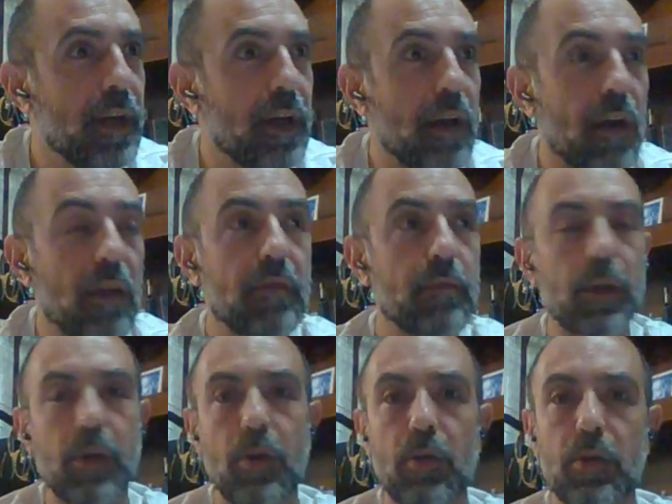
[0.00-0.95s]
And
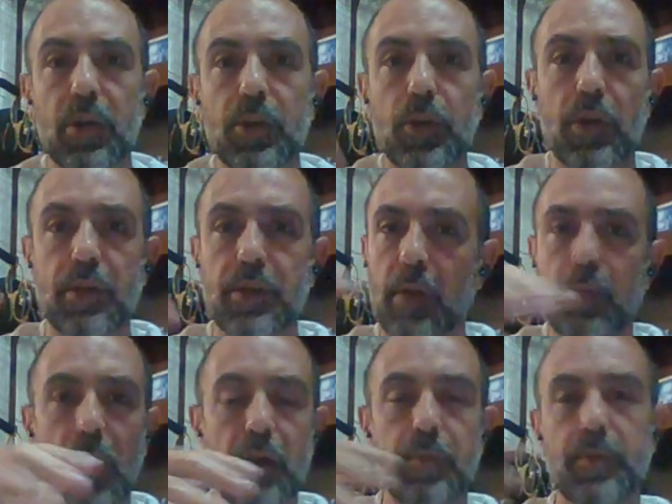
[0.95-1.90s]
the code literally is like
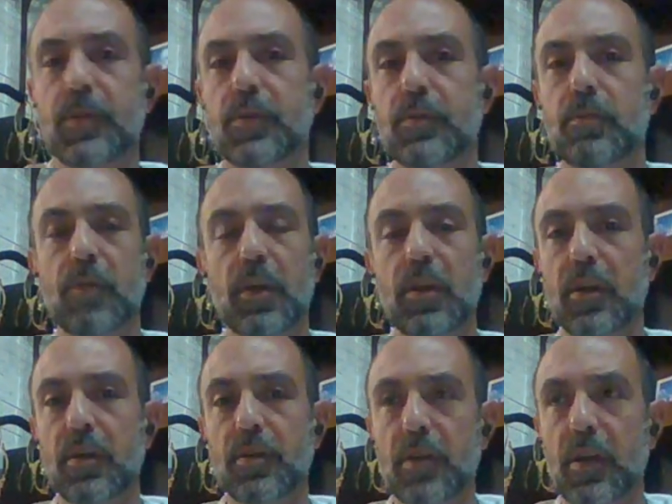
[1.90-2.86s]
pipes, right?
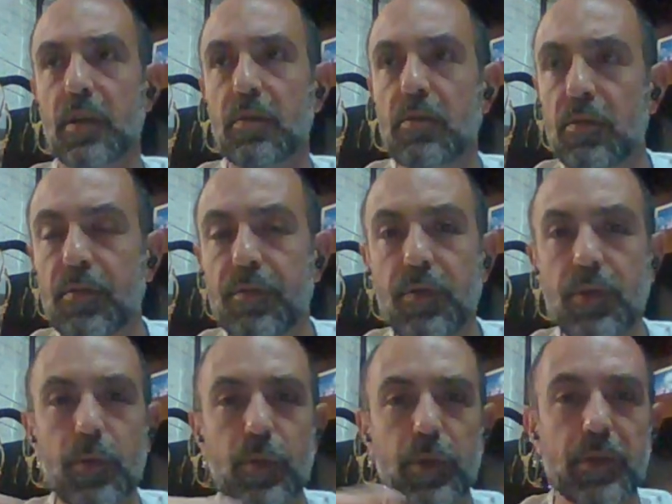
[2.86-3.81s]
Like it's like if
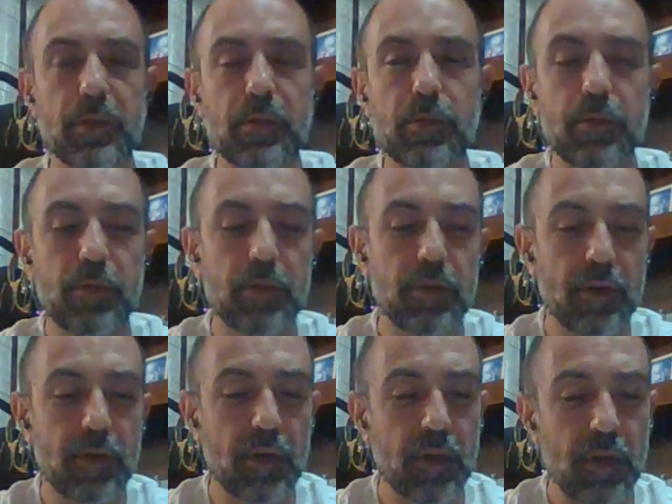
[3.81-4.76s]
you were to
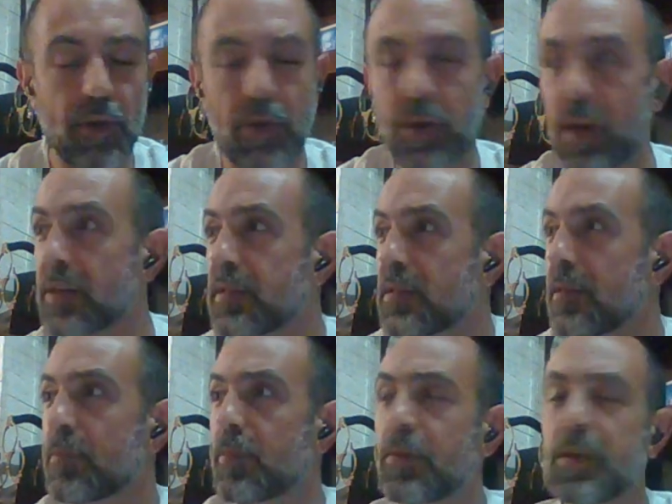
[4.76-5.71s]
connect
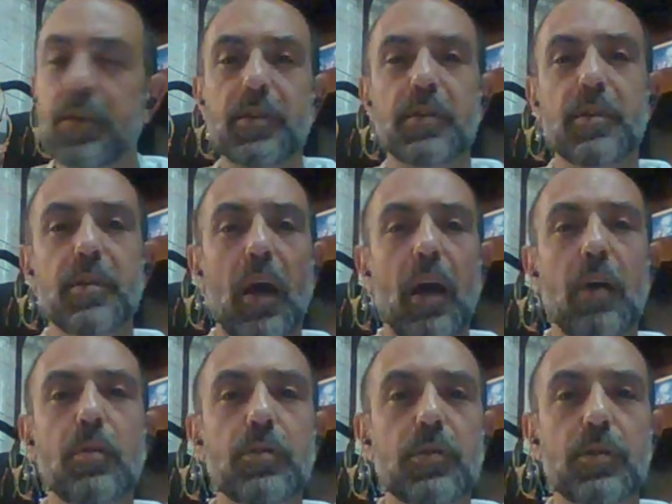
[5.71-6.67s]
separate places in the
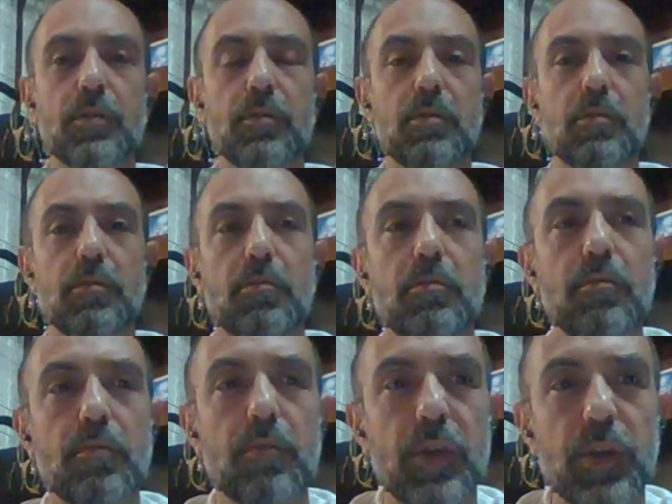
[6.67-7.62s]
house,
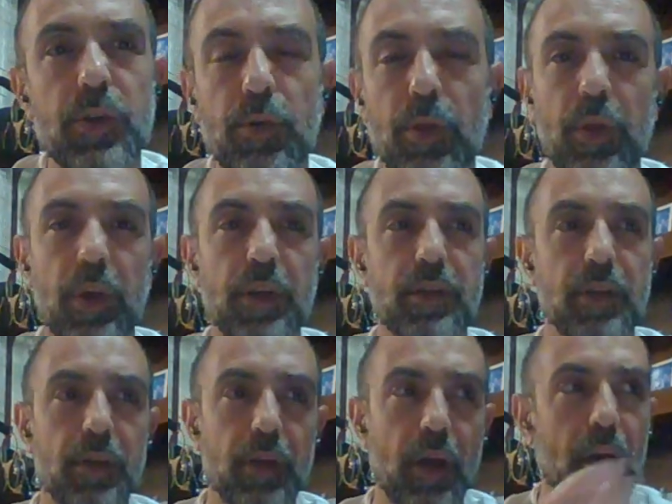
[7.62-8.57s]
these are the things
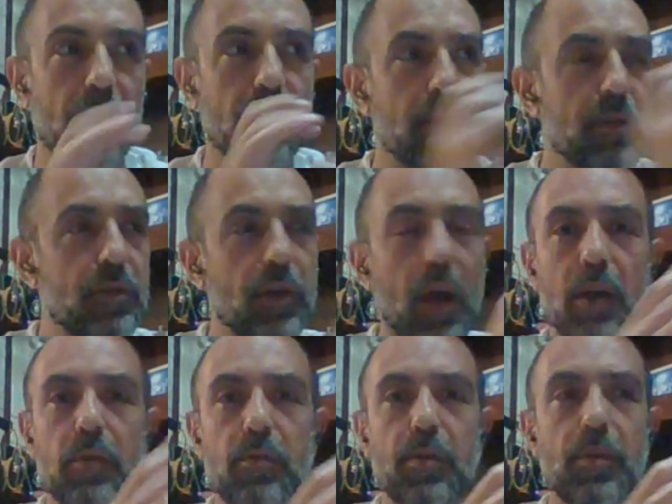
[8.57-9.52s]
that you kind of like
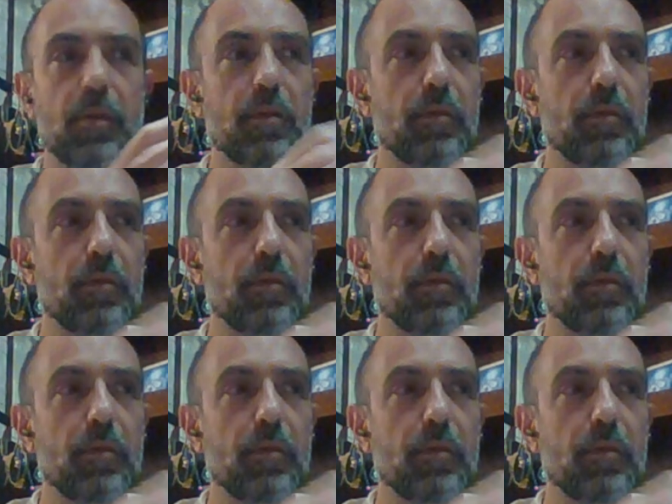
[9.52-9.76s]
interact with.